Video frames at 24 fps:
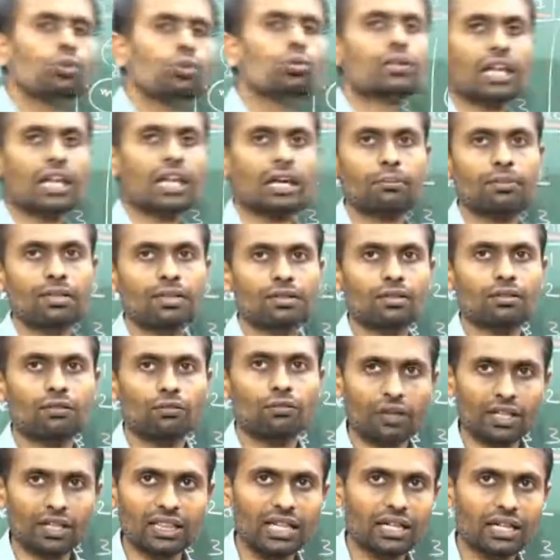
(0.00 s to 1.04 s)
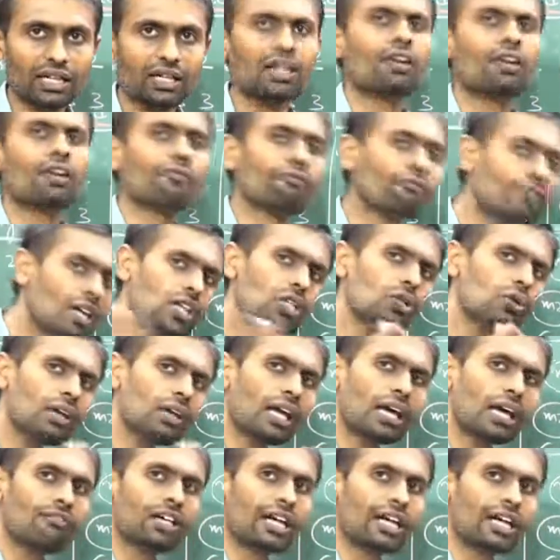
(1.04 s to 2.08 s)
two tables. For that, we
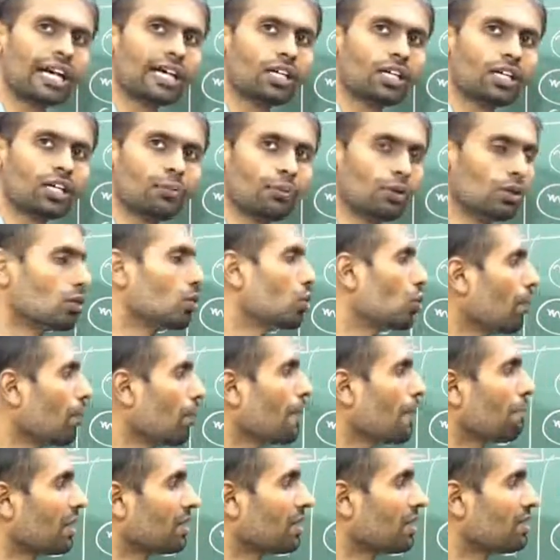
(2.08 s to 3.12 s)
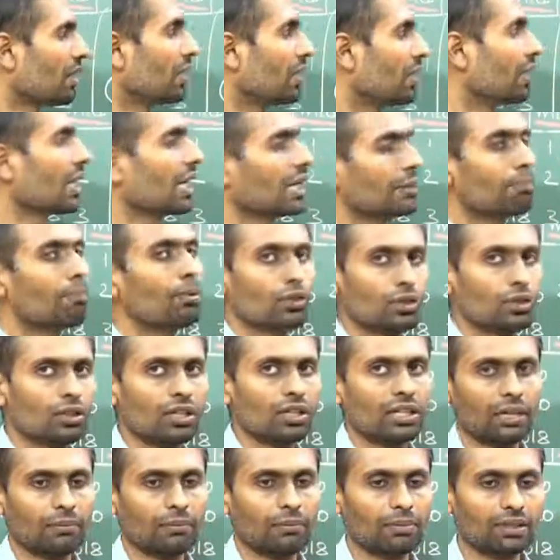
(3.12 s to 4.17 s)
should have an attribute to be present in both
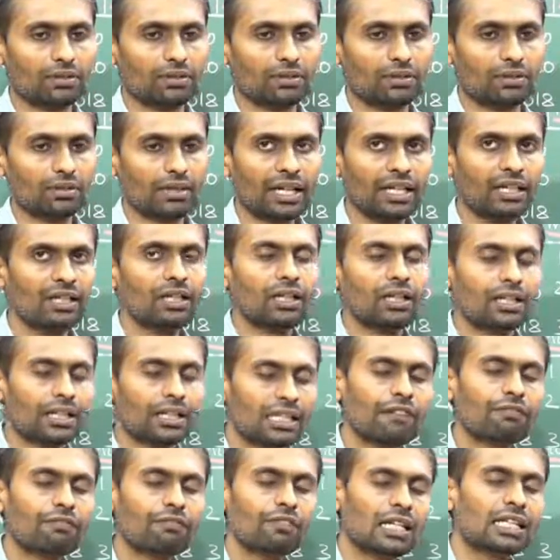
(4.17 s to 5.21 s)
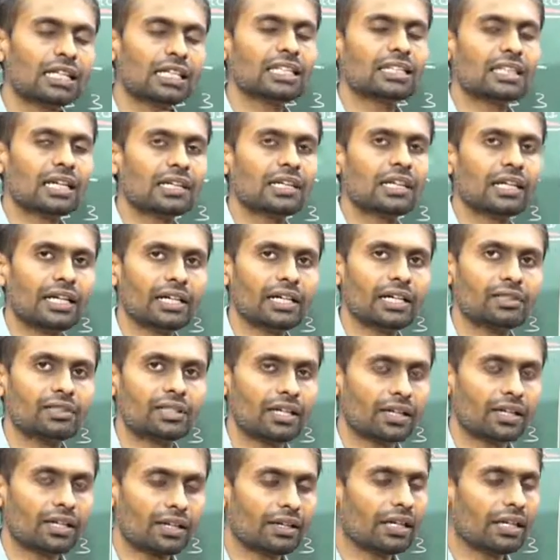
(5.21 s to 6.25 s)
the tables, right? Definitely that
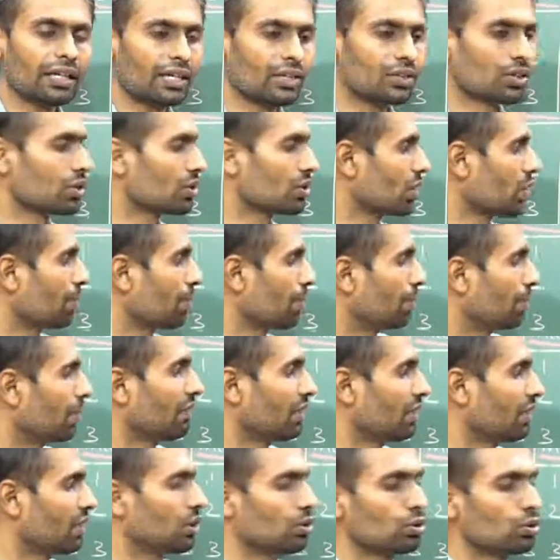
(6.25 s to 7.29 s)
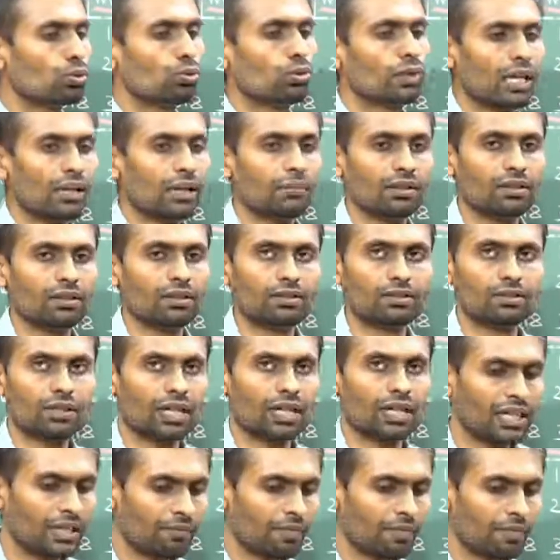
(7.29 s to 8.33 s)
creates a relationship between the two tables,
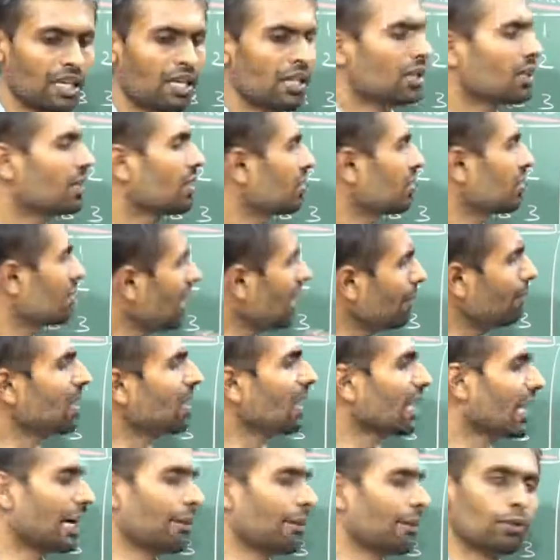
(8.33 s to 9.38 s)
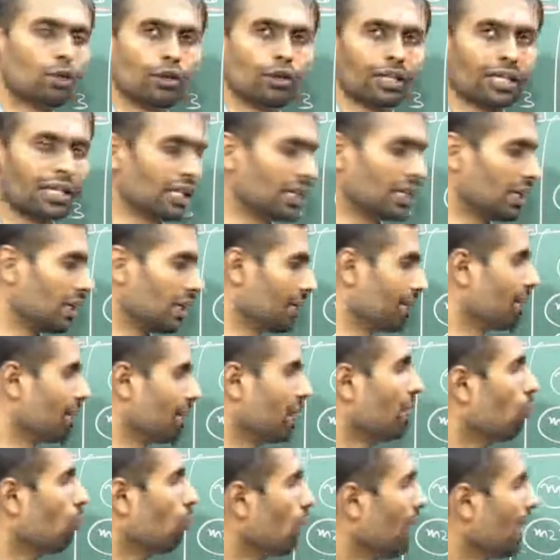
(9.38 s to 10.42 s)
right? The same thing I'm doing here.
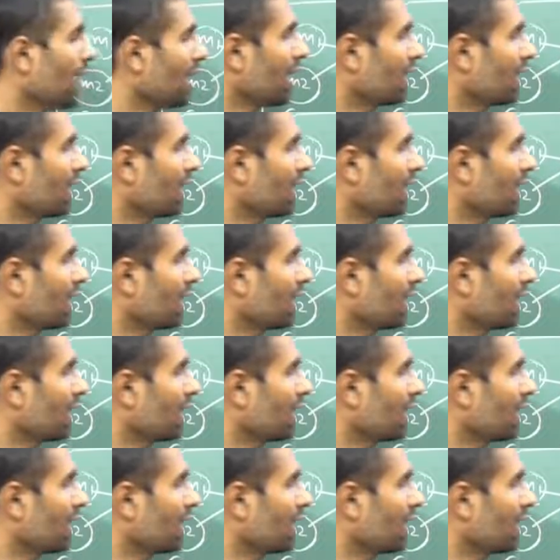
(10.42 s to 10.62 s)
What